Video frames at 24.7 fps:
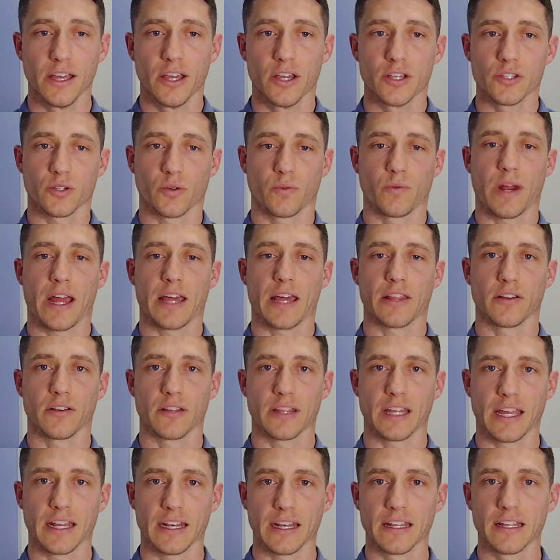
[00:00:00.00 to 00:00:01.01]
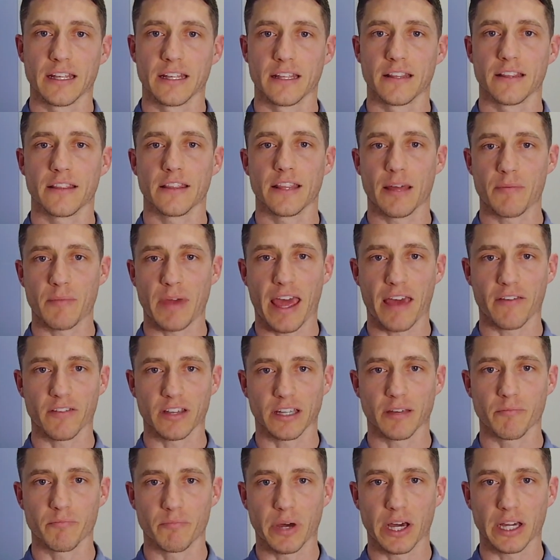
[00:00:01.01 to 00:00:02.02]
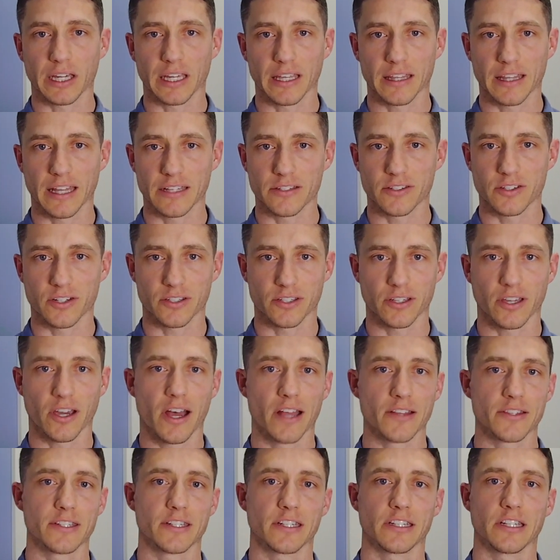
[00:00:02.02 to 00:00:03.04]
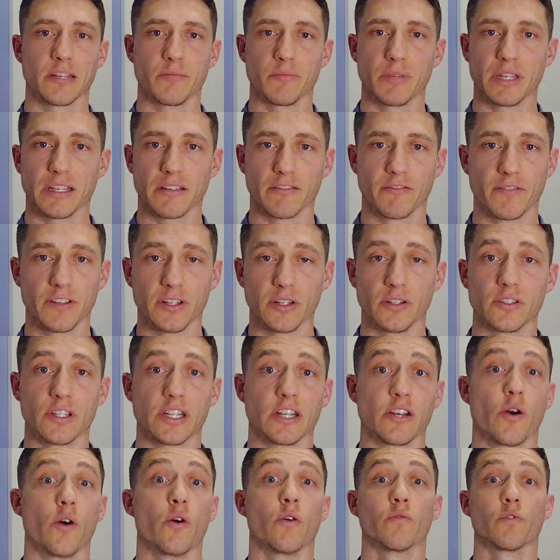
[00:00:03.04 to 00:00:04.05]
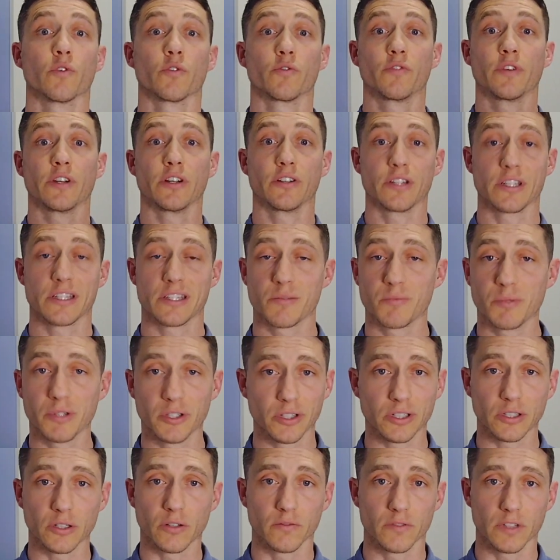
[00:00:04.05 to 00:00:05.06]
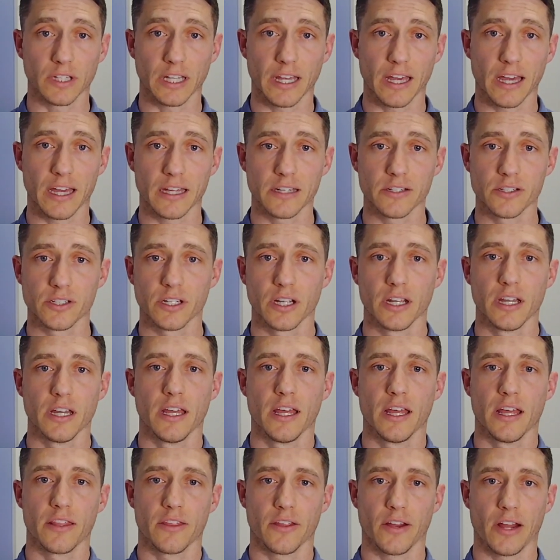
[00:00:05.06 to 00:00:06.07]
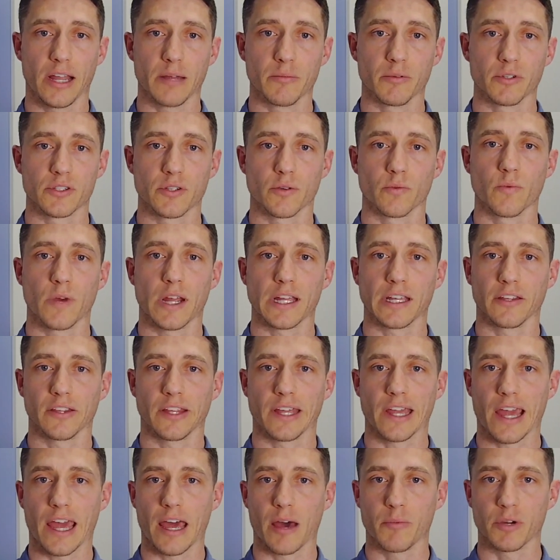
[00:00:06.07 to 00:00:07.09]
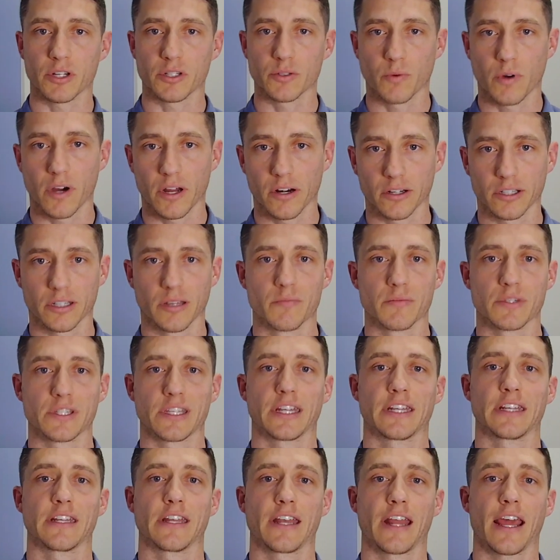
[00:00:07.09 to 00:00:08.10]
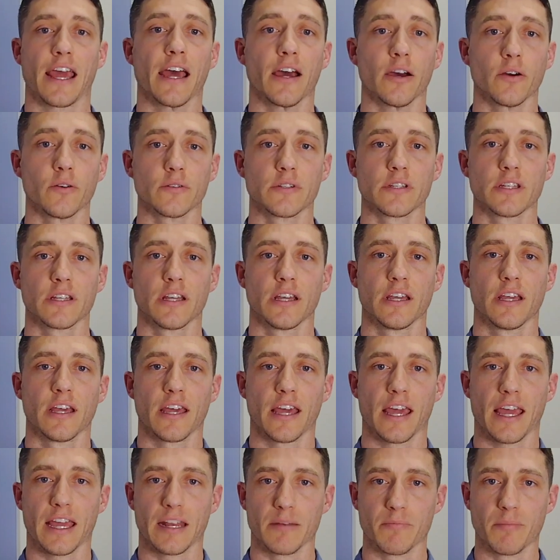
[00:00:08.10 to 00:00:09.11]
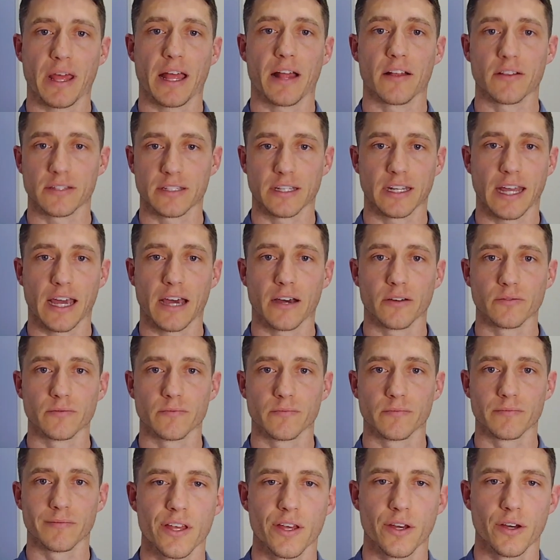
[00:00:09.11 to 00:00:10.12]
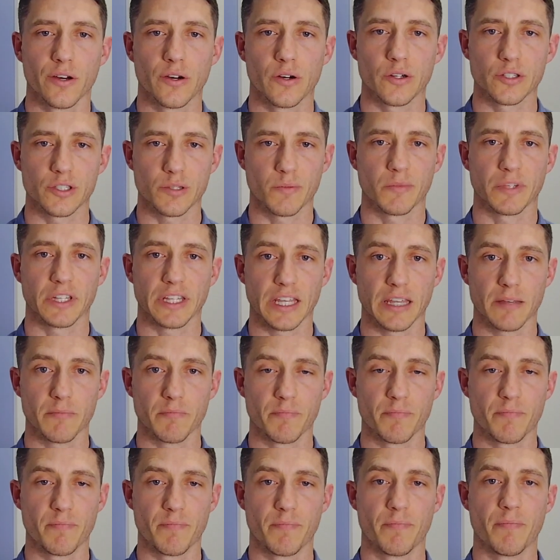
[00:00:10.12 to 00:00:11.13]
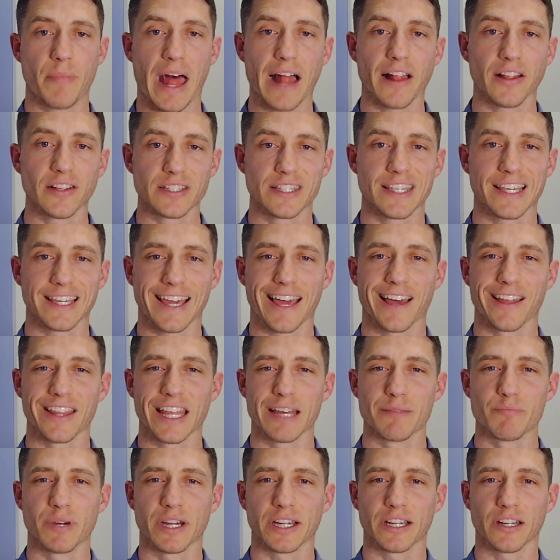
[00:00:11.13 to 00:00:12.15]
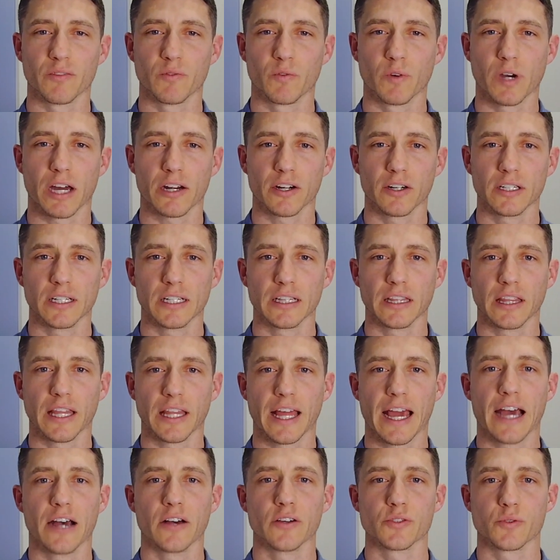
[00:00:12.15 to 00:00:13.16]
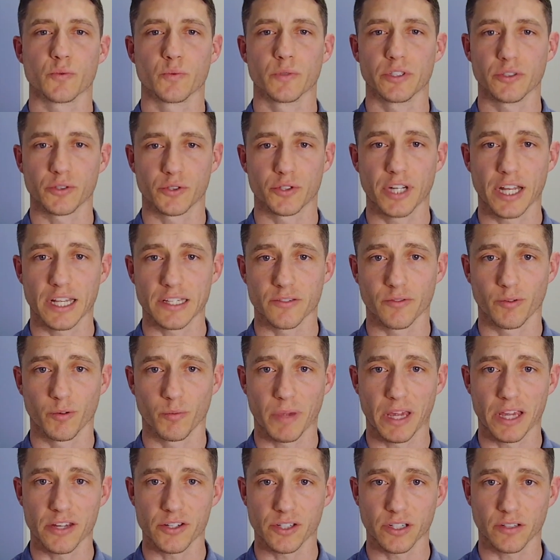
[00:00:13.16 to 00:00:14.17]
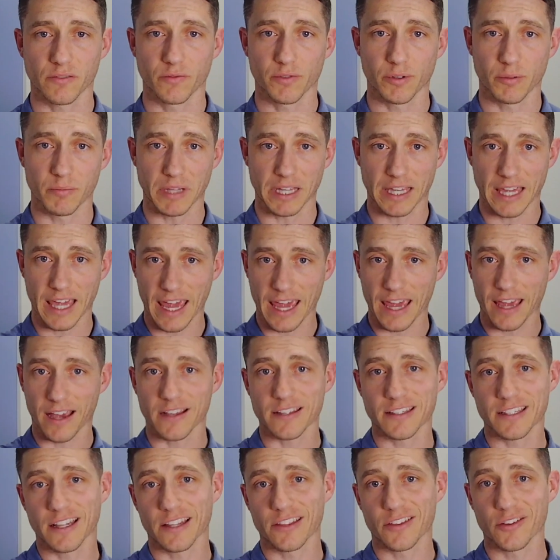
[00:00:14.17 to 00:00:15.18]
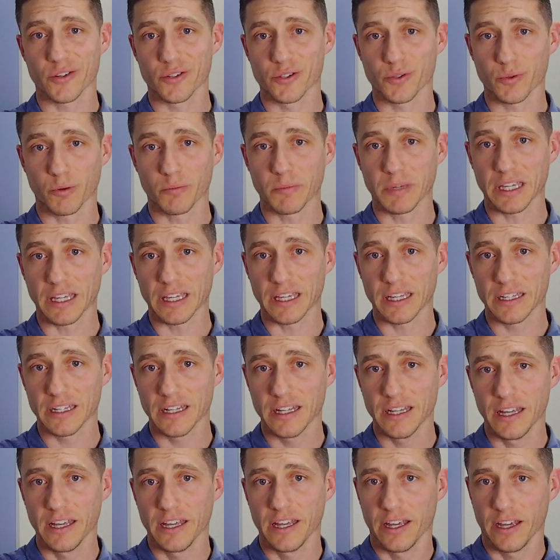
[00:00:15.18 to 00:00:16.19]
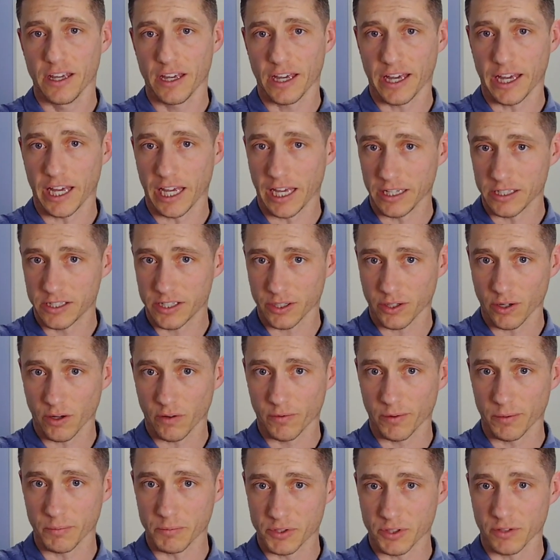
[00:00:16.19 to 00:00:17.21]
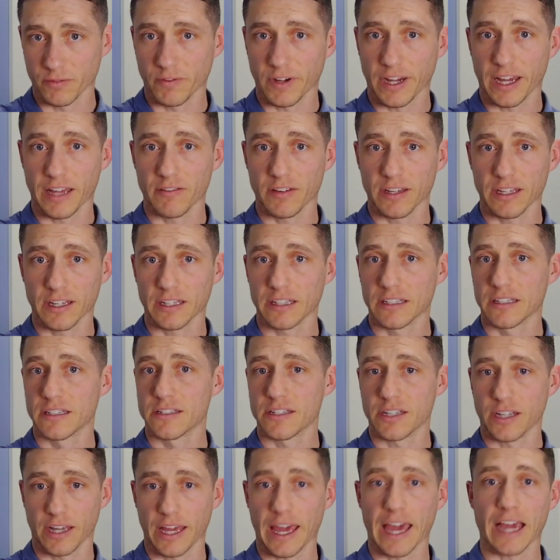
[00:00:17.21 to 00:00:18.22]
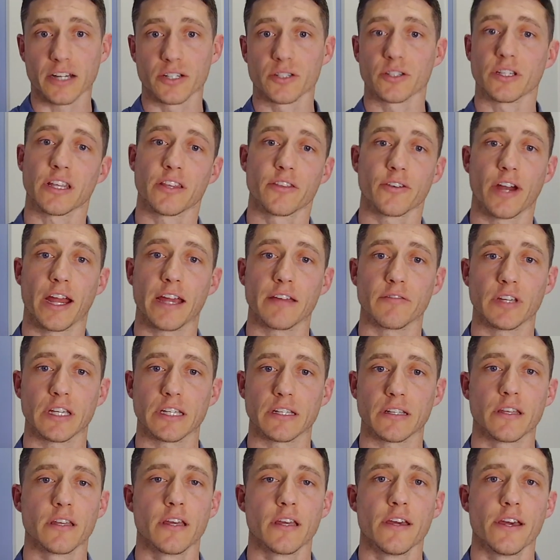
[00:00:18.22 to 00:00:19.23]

So rather than them having a bucket that's just constantly being filled and overfilled and spilling over the edge, they're able to regulate how much water comes in and out and balance it out. Ultimately, balancing out that bucket of water allows real transformation from the chaos that they're swimming in to go from surviving to actually thriving.